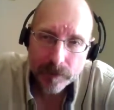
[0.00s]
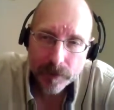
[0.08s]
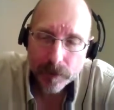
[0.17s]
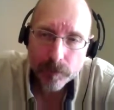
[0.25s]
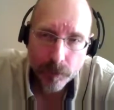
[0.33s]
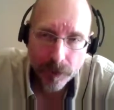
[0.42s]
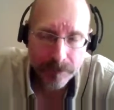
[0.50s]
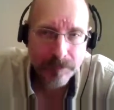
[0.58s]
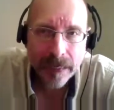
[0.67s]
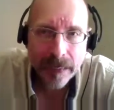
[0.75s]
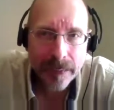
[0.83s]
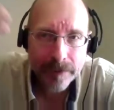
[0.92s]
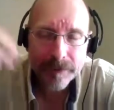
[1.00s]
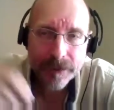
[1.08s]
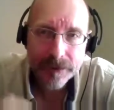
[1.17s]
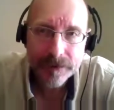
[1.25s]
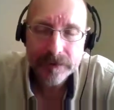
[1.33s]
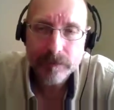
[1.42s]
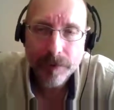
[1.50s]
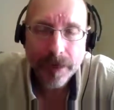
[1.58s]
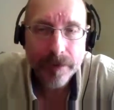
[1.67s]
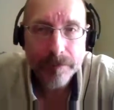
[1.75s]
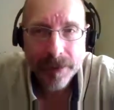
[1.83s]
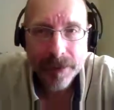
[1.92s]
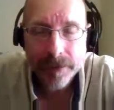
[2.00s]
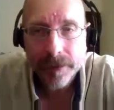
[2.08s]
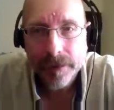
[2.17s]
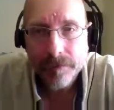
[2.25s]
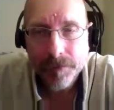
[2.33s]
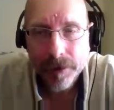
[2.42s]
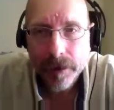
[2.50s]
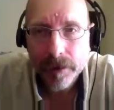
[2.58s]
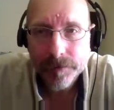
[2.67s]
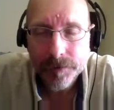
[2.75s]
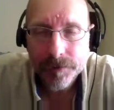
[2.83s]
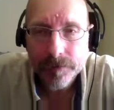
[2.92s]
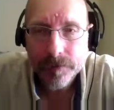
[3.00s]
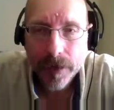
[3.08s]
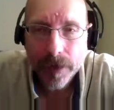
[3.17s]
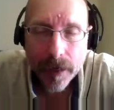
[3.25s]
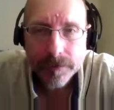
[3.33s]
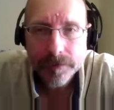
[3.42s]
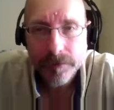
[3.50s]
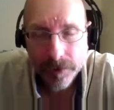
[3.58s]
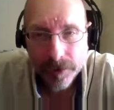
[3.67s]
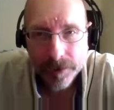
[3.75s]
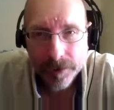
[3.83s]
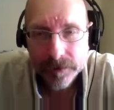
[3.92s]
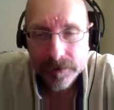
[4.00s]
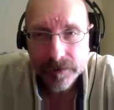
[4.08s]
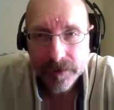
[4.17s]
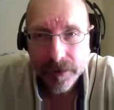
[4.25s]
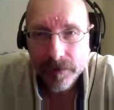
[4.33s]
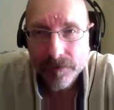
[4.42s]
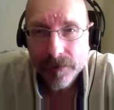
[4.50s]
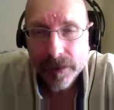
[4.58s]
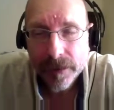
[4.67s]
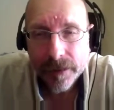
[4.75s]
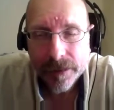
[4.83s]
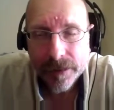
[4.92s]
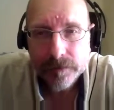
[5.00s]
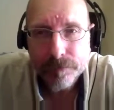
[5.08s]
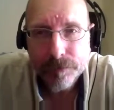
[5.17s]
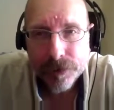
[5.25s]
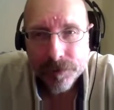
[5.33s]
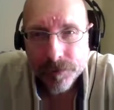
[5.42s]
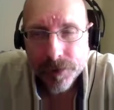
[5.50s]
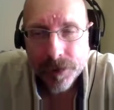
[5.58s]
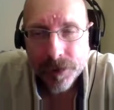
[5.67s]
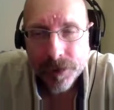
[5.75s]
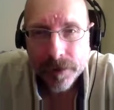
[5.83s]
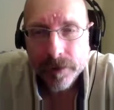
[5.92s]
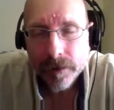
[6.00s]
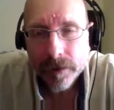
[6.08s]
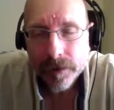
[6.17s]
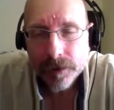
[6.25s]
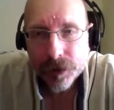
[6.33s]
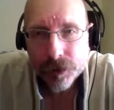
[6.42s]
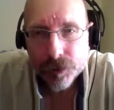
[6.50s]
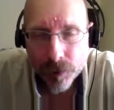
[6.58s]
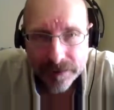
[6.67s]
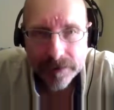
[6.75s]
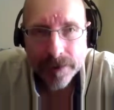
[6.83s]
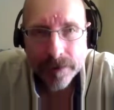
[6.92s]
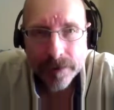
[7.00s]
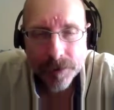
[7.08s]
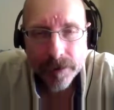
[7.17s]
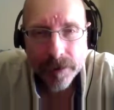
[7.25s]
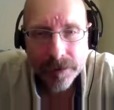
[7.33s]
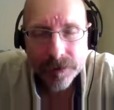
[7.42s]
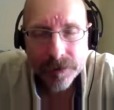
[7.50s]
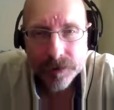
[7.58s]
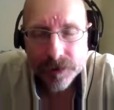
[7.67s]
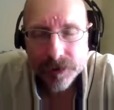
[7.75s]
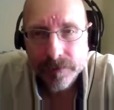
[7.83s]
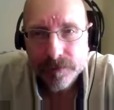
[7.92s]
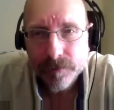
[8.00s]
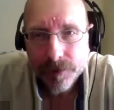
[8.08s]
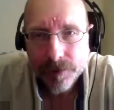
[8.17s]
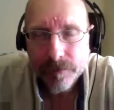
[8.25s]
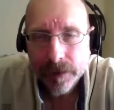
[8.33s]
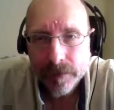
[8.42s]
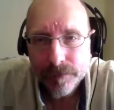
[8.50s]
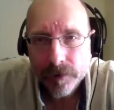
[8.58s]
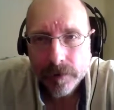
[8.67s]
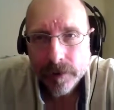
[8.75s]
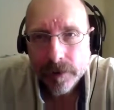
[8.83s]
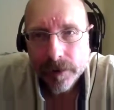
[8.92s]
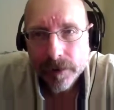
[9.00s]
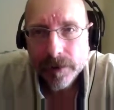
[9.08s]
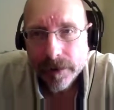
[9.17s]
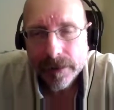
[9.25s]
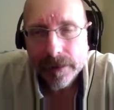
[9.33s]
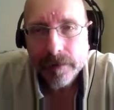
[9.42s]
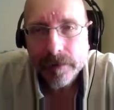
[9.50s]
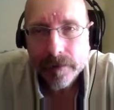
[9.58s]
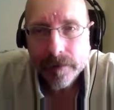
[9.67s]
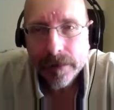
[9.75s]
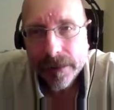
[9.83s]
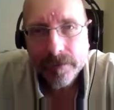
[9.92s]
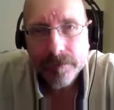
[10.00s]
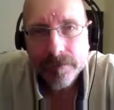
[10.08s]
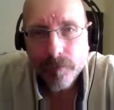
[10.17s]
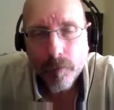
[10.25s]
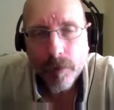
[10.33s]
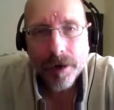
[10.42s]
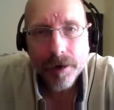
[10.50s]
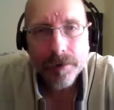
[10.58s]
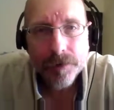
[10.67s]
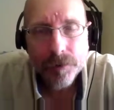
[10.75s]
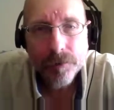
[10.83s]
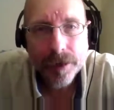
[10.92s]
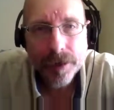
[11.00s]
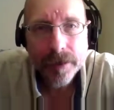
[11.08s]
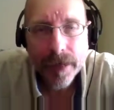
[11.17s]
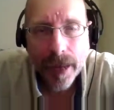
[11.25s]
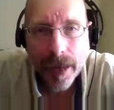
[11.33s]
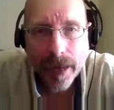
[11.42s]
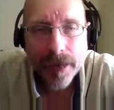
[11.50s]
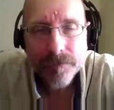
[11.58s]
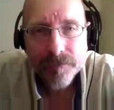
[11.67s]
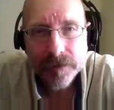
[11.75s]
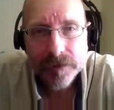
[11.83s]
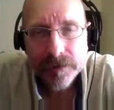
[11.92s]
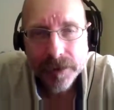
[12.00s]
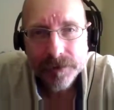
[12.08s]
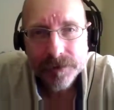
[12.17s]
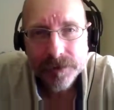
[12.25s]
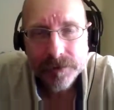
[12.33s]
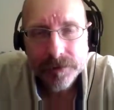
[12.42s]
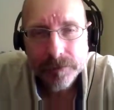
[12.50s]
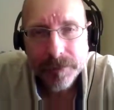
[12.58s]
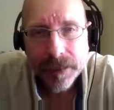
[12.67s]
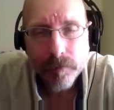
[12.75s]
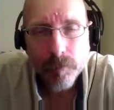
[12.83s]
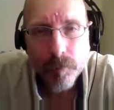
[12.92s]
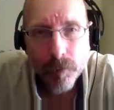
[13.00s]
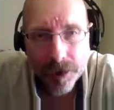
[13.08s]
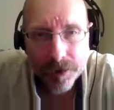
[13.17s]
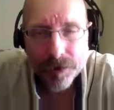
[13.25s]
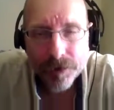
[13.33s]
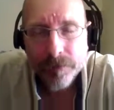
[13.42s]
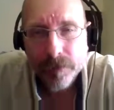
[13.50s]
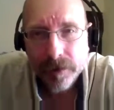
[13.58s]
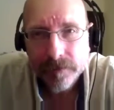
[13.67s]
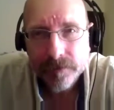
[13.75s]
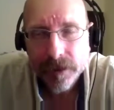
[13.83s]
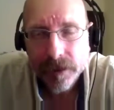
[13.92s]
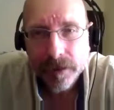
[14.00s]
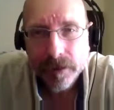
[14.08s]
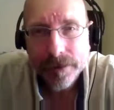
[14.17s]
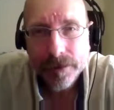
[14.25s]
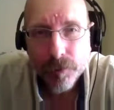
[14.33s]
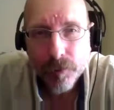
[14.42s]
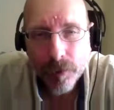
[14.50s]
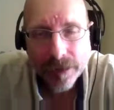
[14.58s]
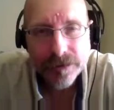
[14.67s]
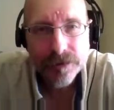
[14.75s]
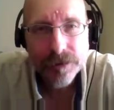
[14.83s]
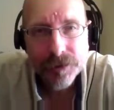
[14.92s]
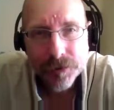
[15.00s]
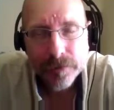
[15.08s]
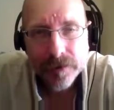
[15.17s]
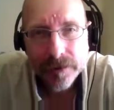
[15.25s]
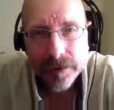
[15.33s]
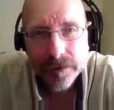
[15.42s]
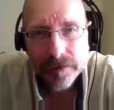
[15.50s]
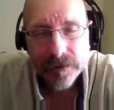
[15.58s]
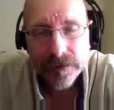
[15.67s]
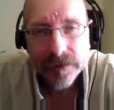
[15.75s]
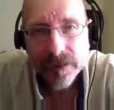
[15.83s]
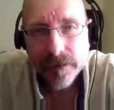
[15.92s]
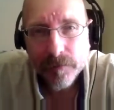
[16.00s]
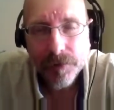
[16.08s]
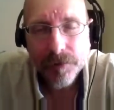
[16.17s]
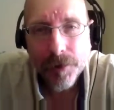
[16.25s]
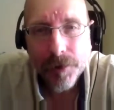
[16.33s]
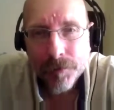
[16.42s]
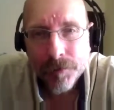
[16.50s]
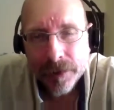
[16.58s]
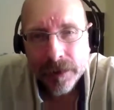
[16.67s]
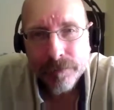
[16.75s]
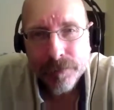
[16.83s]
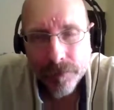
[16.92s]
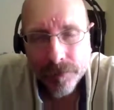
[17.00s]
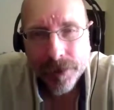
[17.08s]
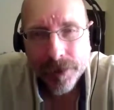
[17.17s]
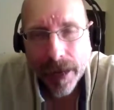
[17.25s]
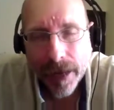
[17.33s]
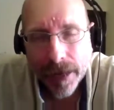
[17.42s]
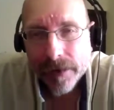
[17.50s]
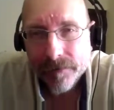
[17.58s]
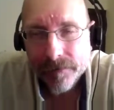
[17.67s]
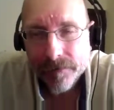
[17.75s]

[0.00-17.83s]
what Bob is recommending in regard to the octalogs and stuff is building trusting relationships with people in where you can have discussions about what your beliefs are and question your beliefs with other people that have,